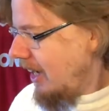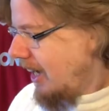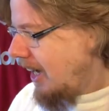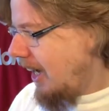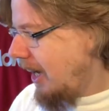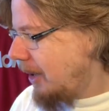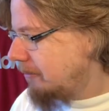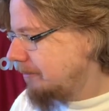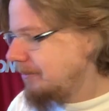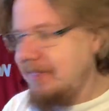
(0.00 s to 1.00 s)

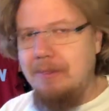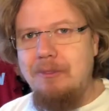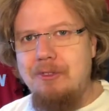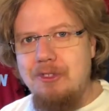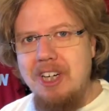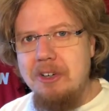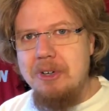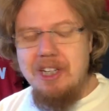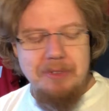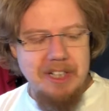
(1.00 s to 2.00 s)
Um, really,
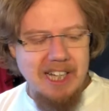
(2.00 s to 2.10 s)
really weird.